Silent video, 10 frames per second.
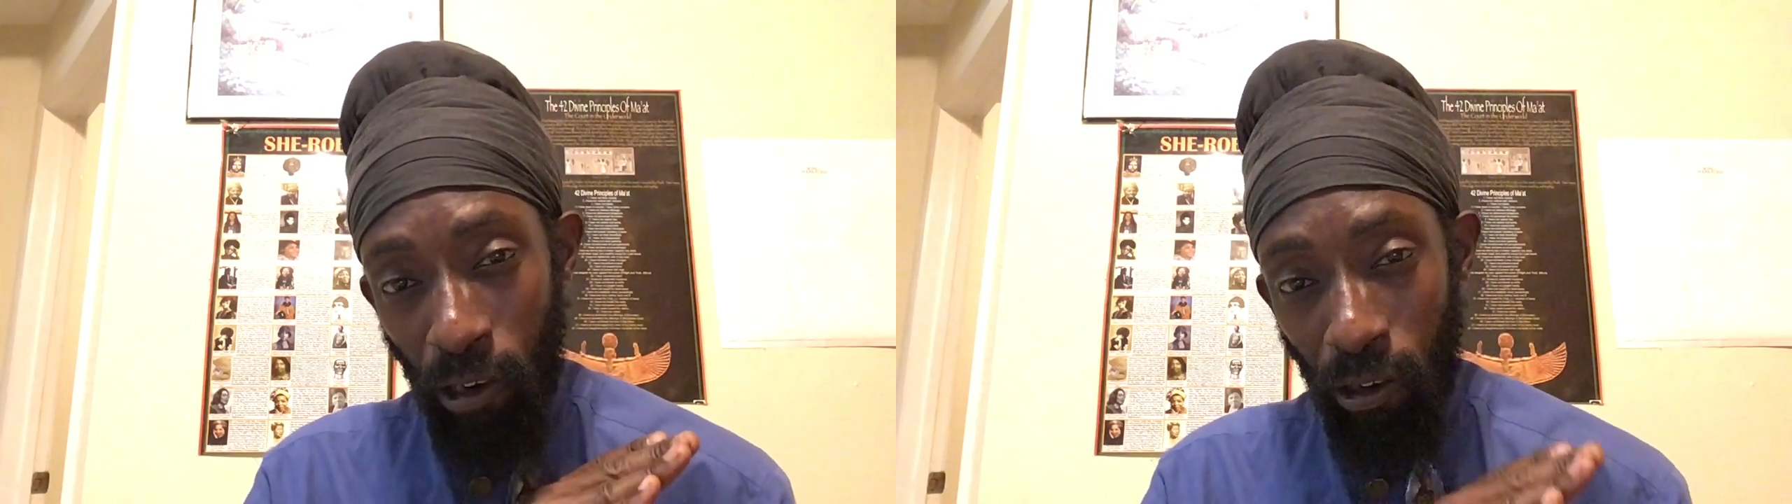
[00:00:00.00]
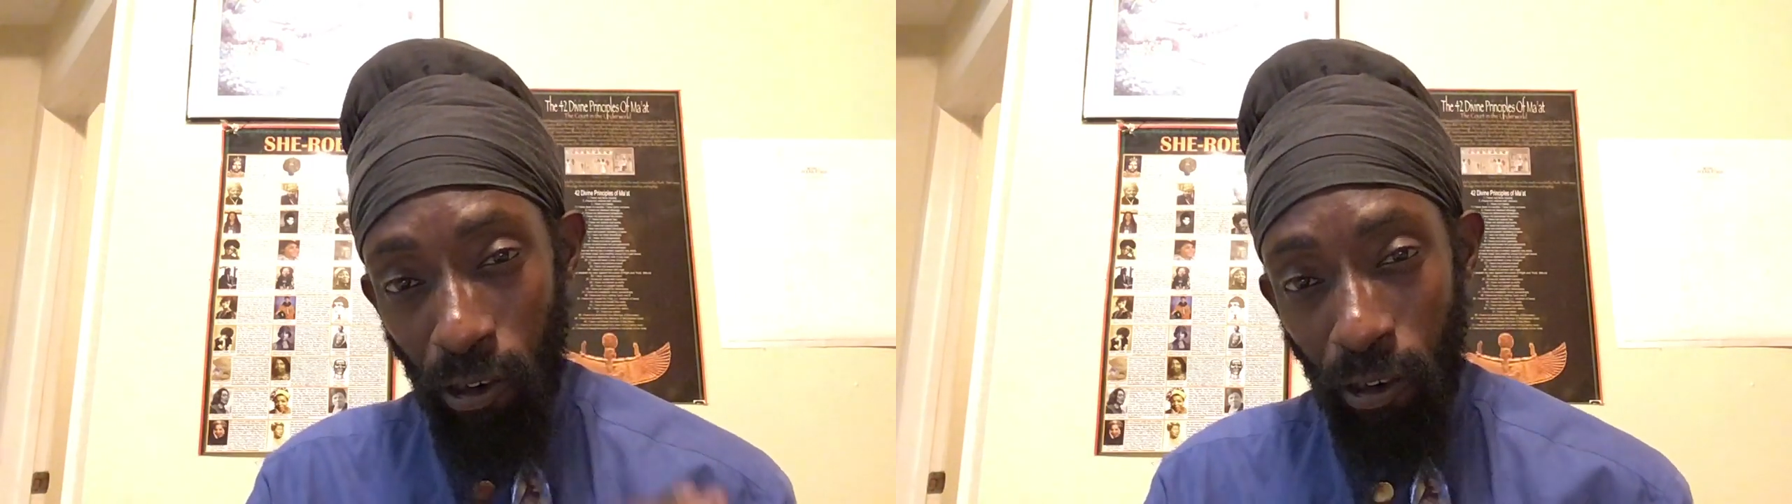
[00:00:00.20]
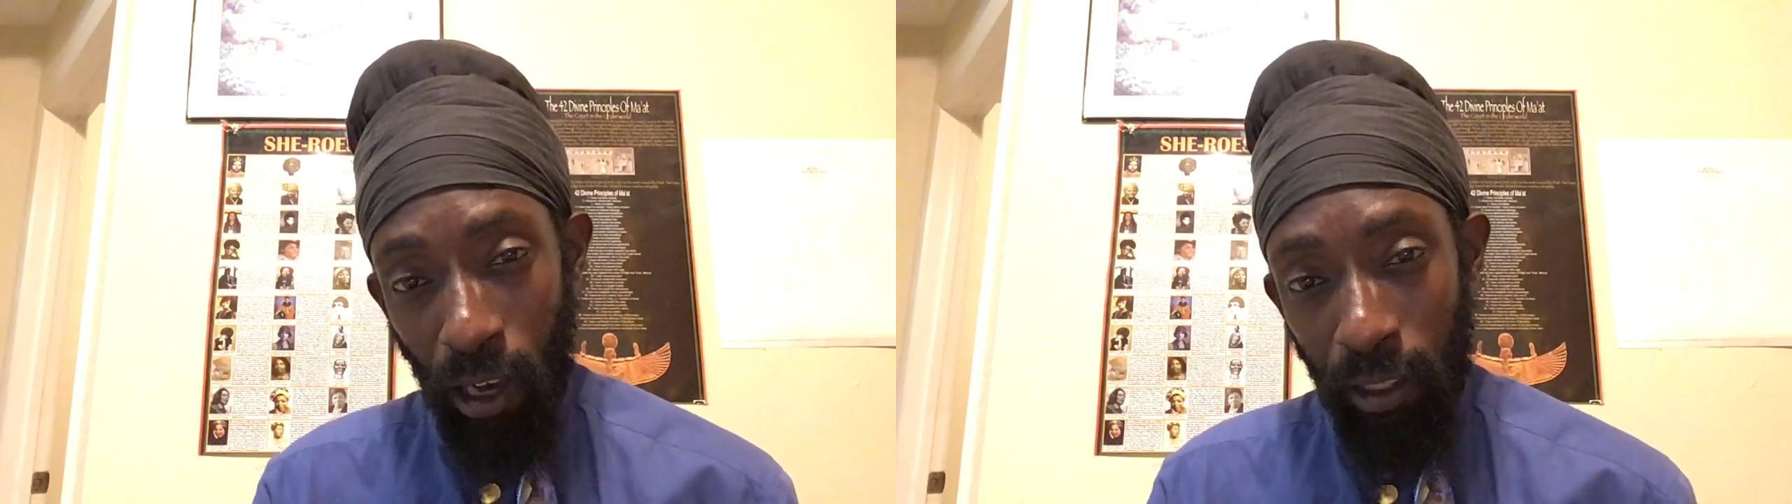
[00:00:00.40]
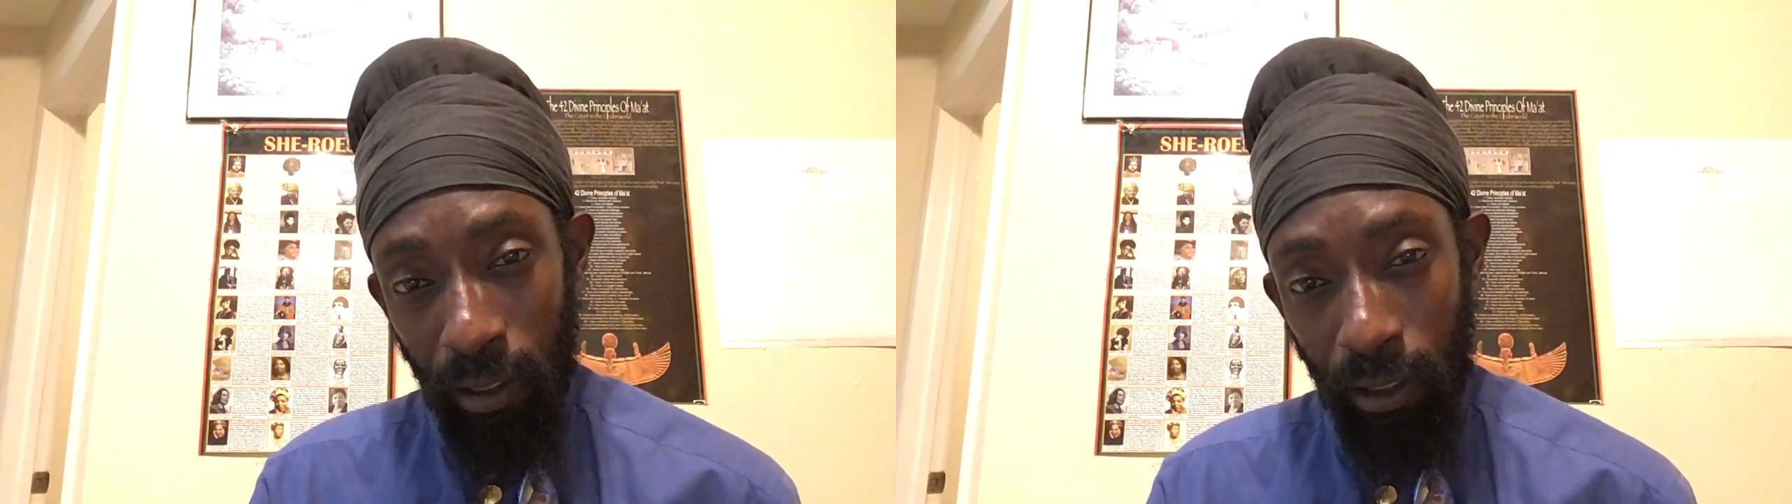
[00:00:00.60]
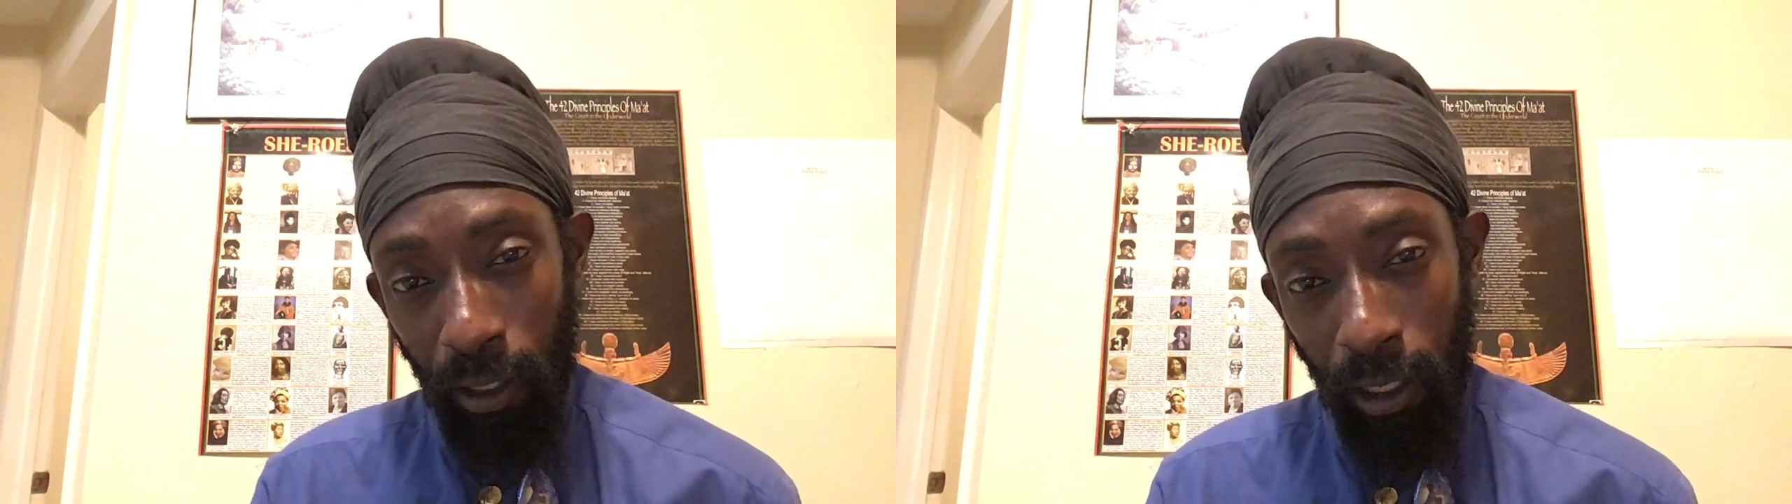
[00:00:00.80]

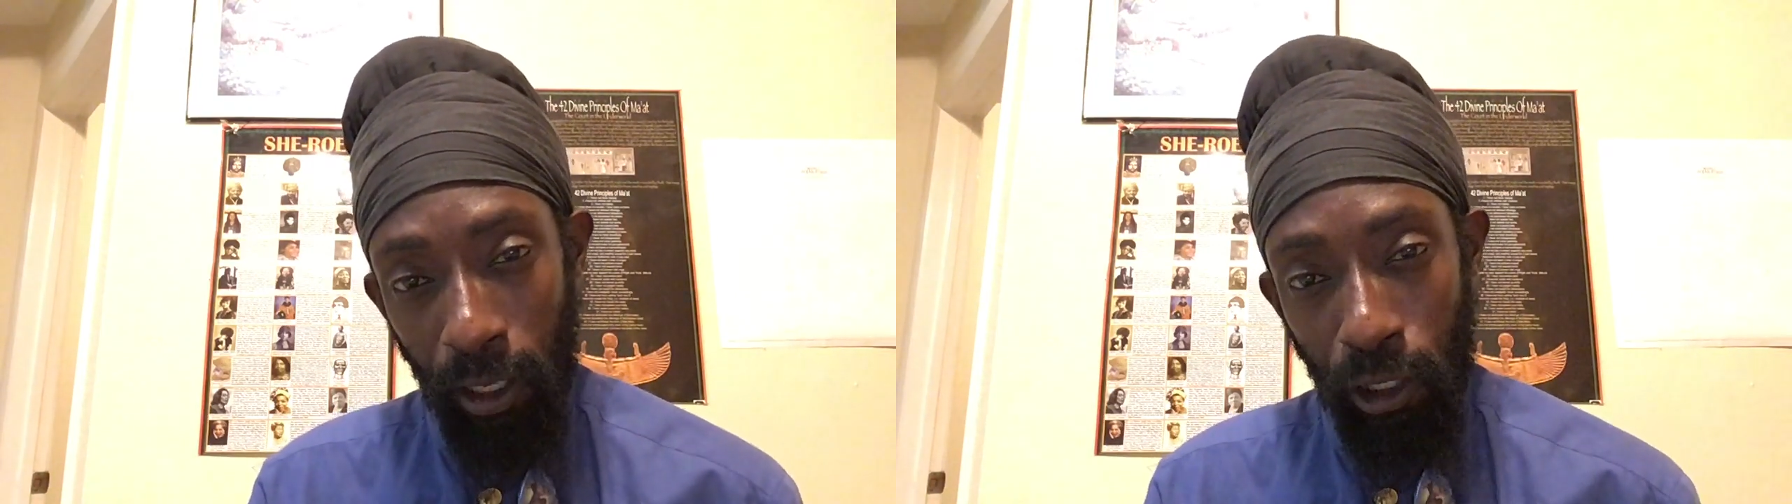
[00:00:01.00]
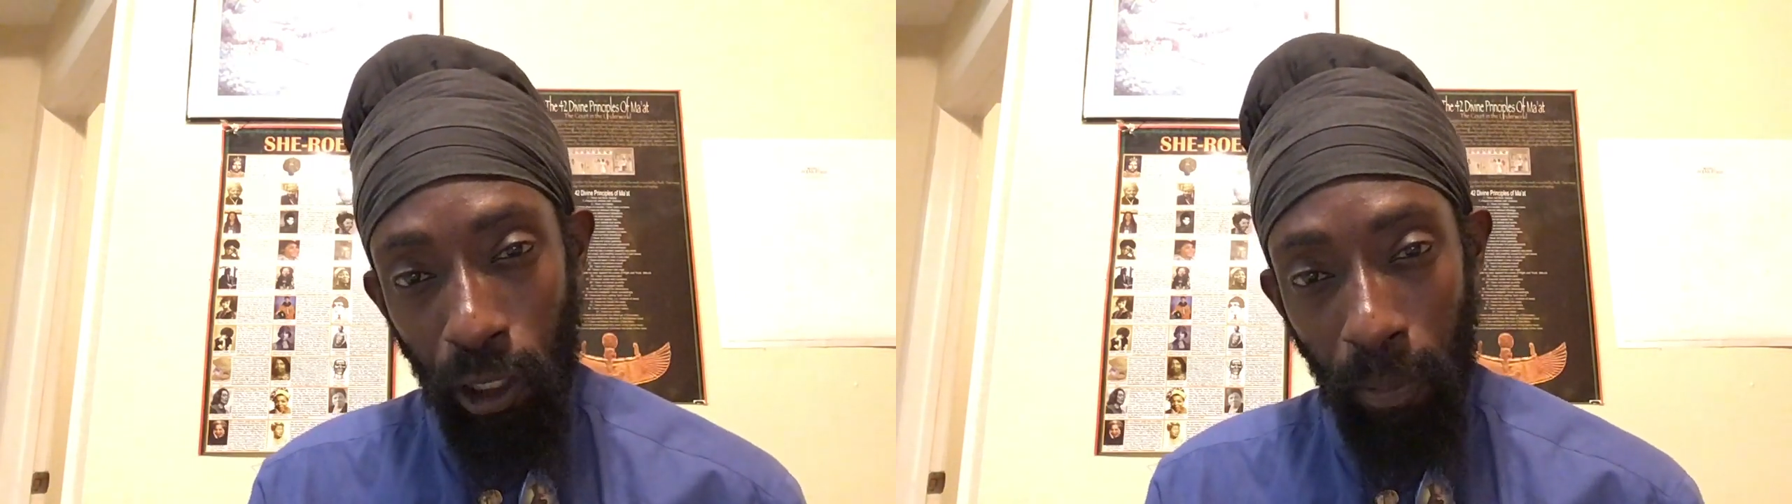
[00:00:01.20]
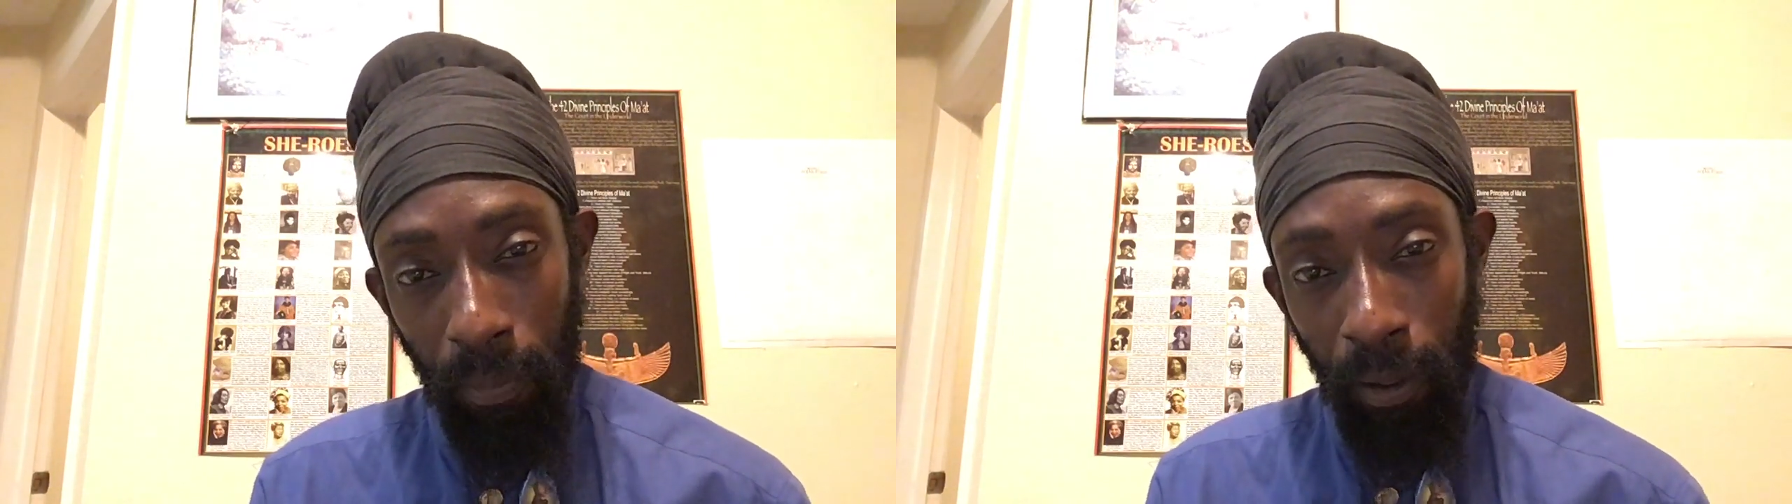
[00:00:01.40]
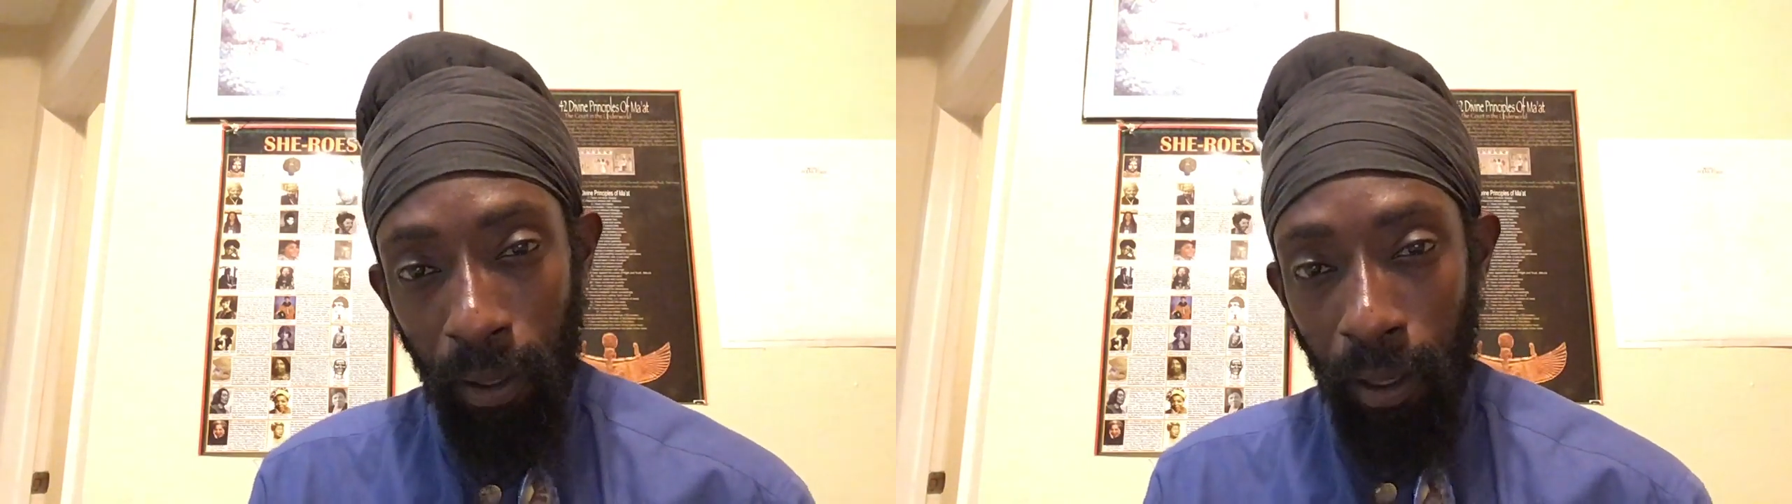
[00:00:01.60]
run to Egypt,